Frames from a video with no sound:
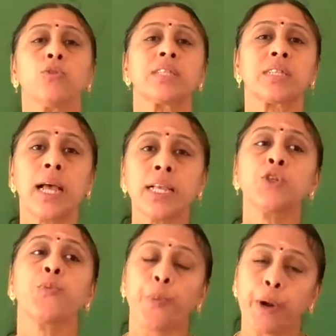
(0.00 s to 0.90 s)
So,
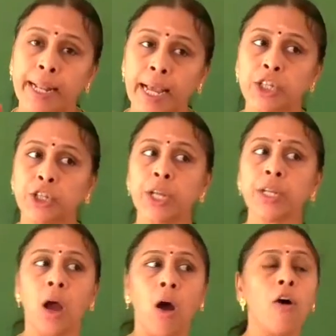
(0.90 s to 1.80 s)
such
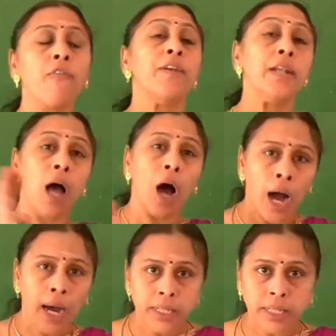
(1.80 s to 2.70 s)
protection of
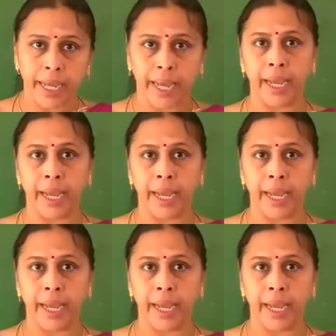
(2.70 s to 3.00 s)
large